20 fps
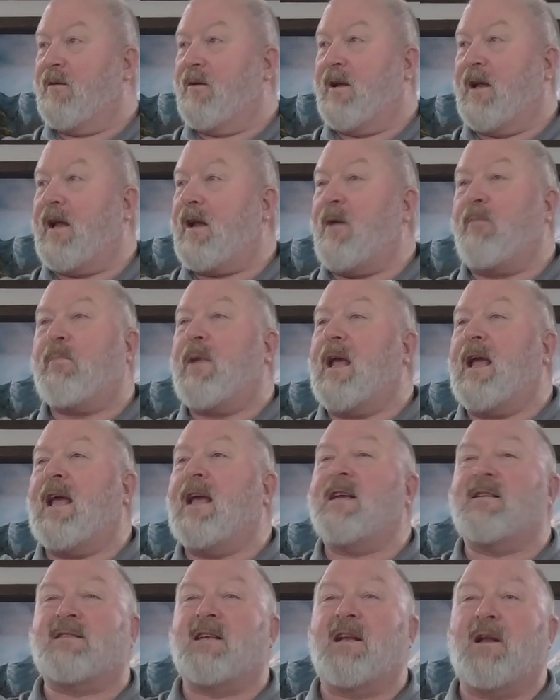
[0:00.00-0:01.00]
It'd be
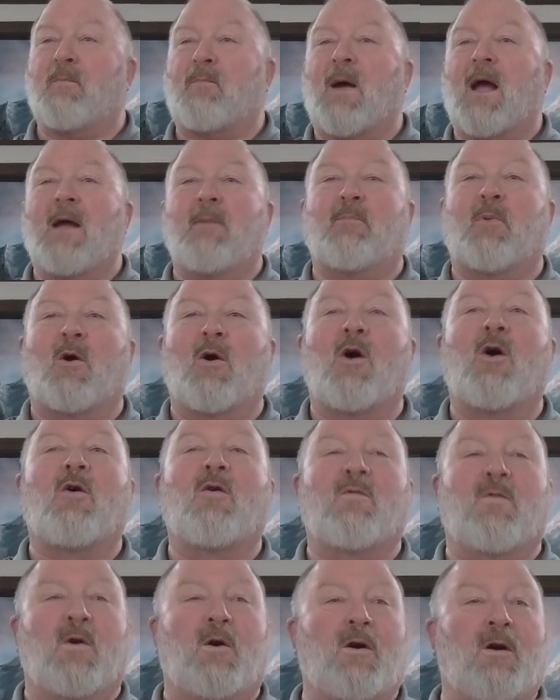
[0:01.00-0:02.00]
easy to paper
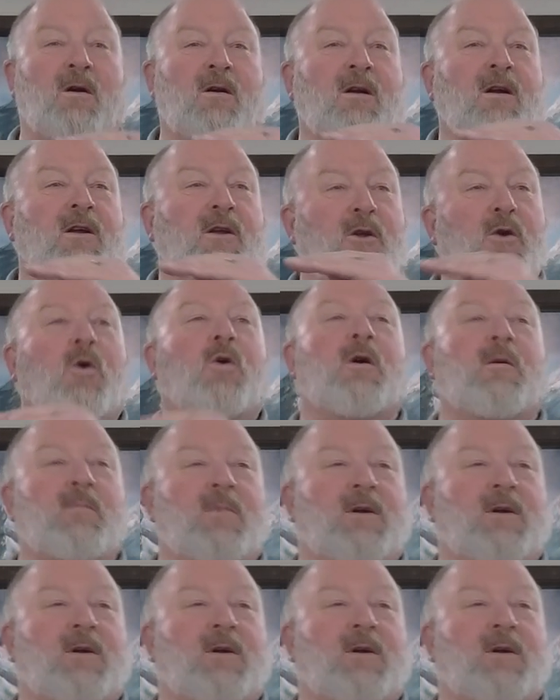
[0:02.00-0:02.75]
over your